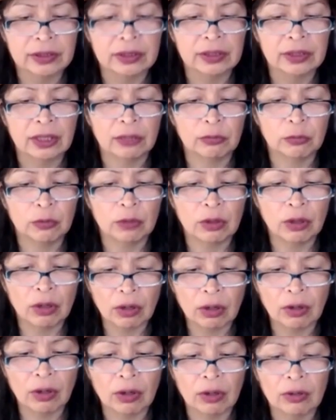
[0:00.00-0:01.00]
and we'll
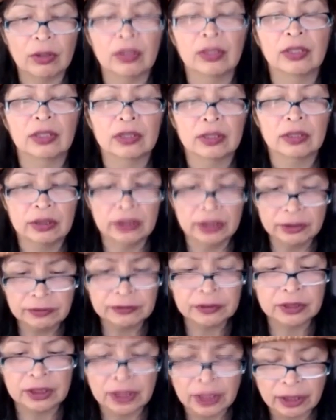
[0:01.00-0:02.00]
all
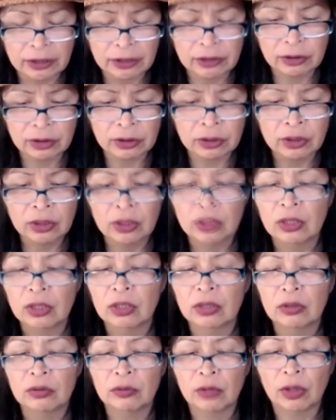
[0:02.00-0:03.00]
live together.
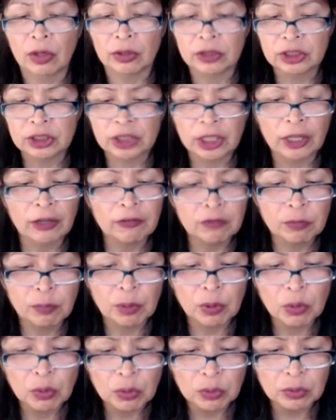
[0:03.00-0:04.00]
Our shaved
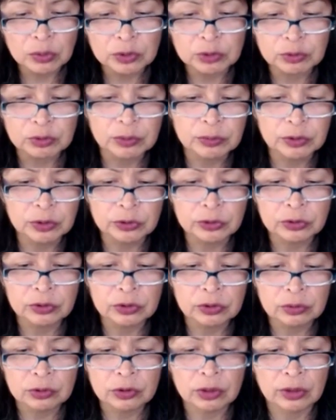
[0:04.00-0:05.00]
poles from those
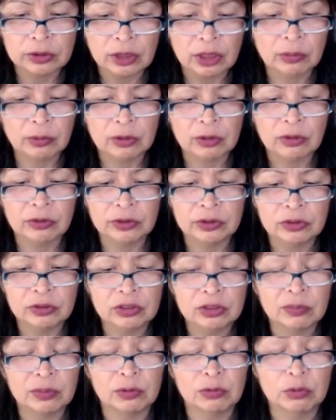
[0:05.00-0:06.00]
long time ago, they
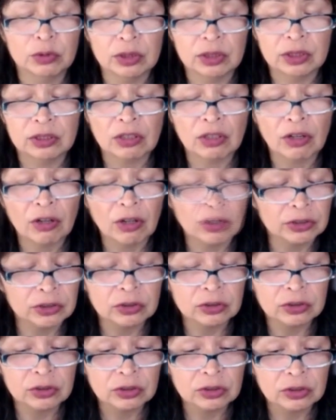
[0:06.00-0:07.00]
used to be really
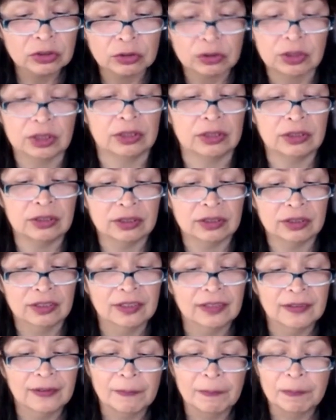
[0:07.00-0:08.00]
tall trees.
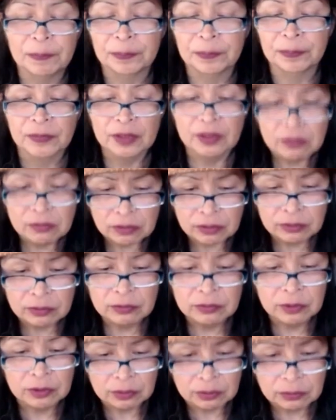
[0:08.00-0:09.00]

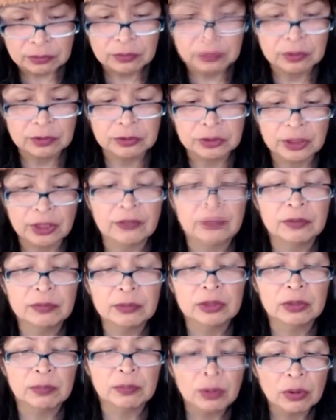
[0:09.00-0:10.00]
We'll shave them
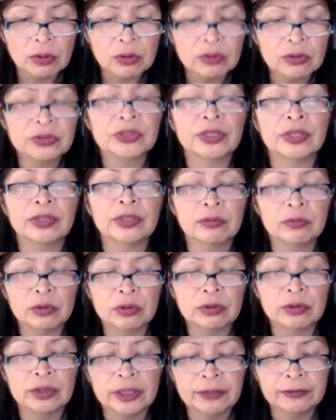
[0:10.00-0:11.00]
into poles, and then
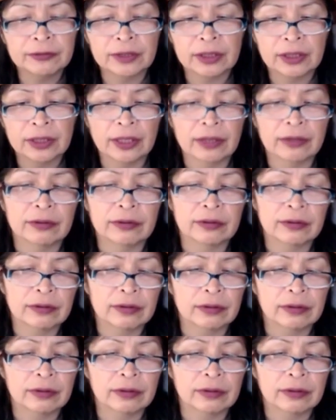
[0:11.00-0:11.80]
we'll live together,